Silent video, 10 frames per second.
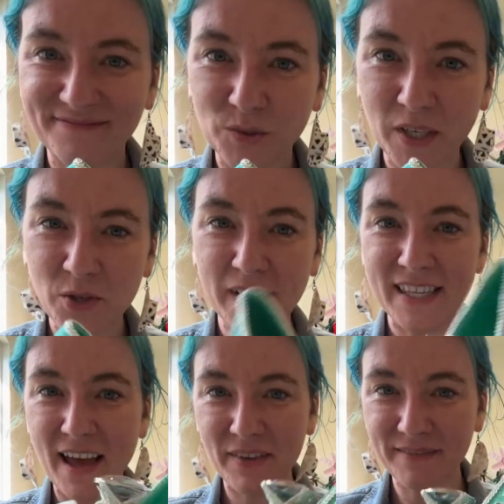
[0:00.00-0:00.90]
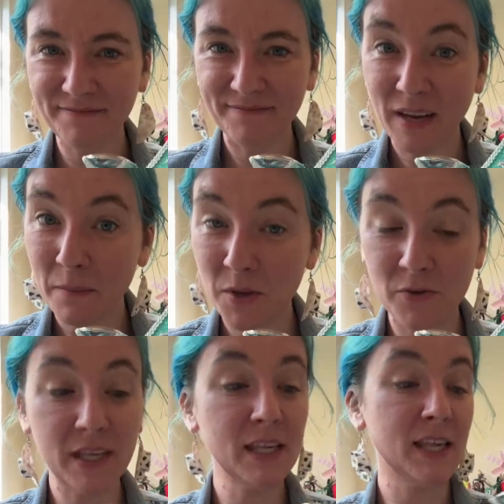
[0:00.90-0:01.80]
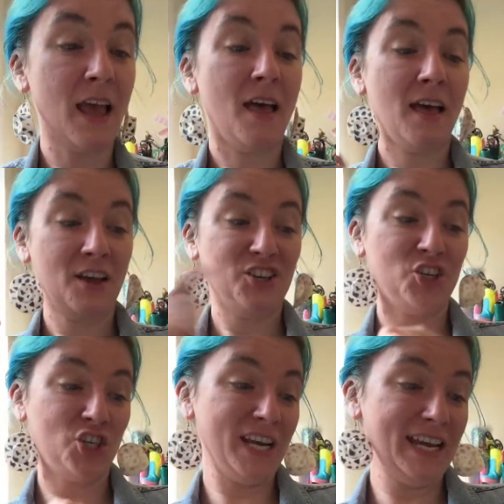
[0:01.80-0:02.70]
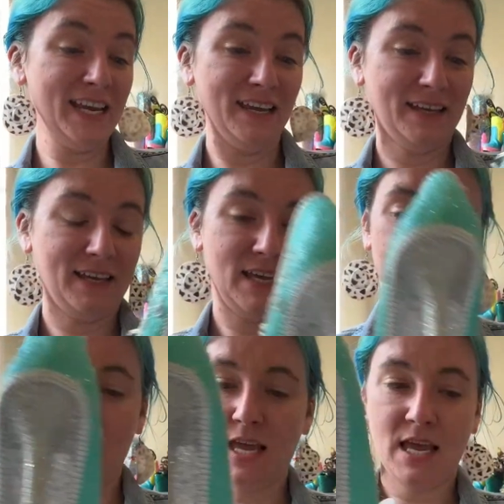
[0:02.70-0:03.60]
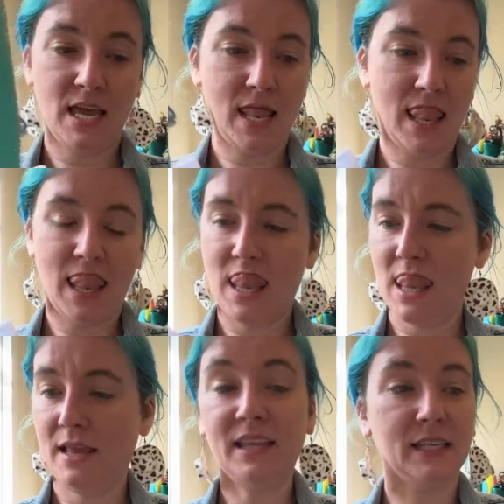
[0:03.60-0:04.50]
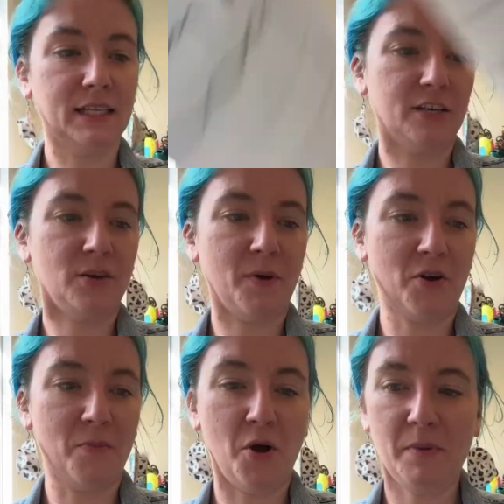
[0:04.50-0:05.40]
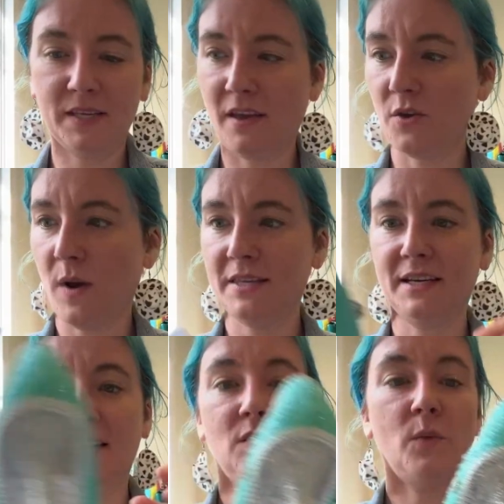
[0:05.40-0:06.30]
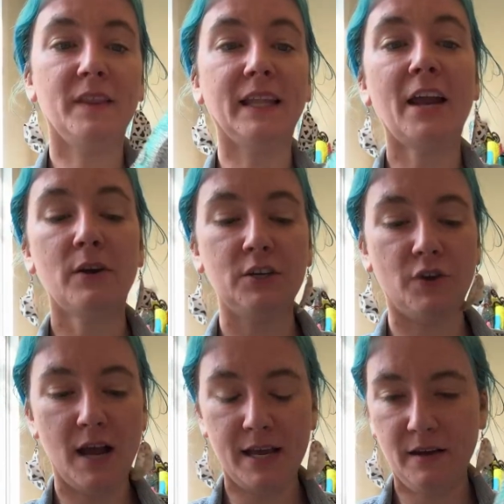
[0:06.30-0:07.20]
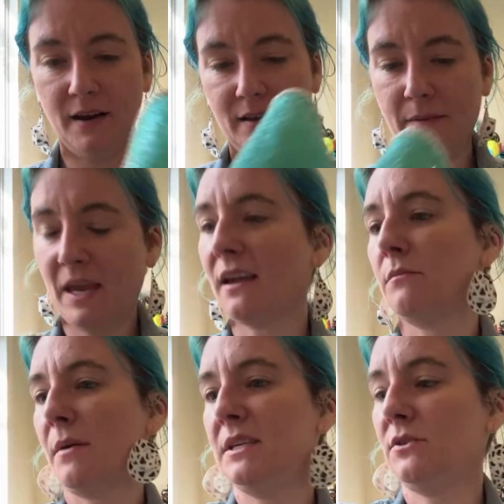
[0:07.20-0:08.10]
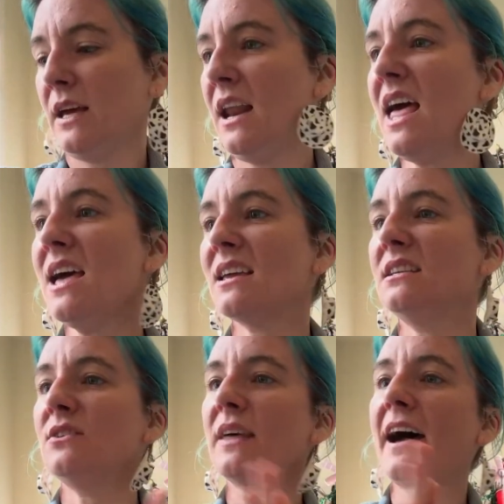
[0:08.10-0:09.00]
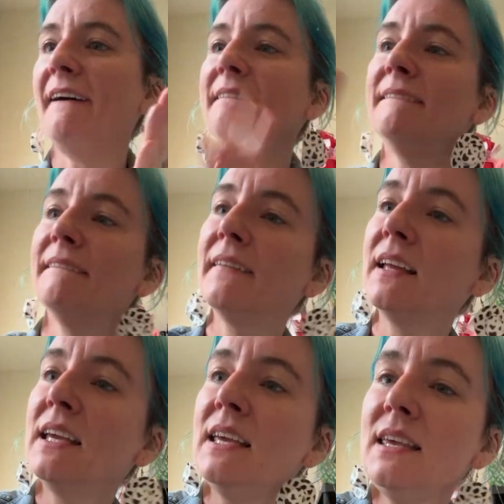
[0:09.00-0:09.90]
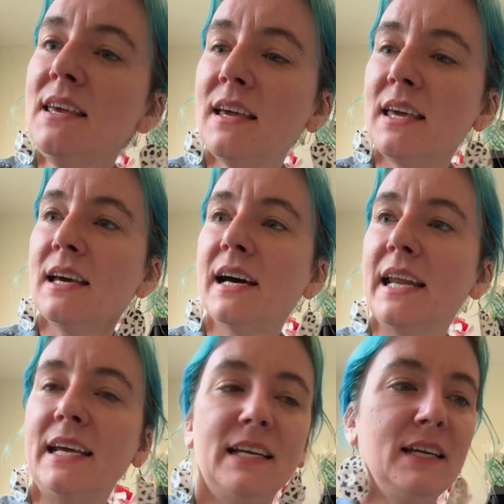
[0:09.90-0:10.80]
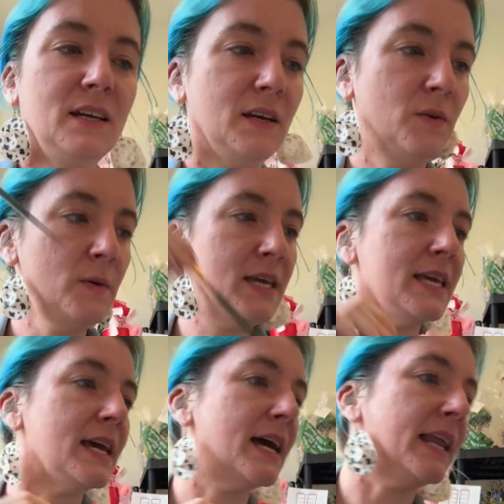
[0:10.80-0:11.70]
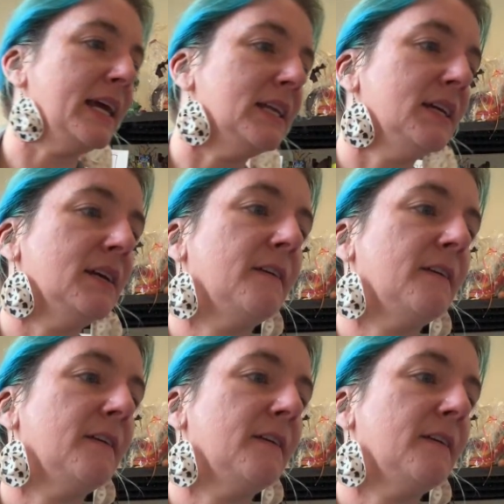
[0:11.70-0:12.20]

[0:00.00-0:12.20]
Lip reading: 2027 Muses, she needs a little touch up on her boat, but is otherwise done. When the lettering dry, I can probably do that. I can do that. You get it. We get it.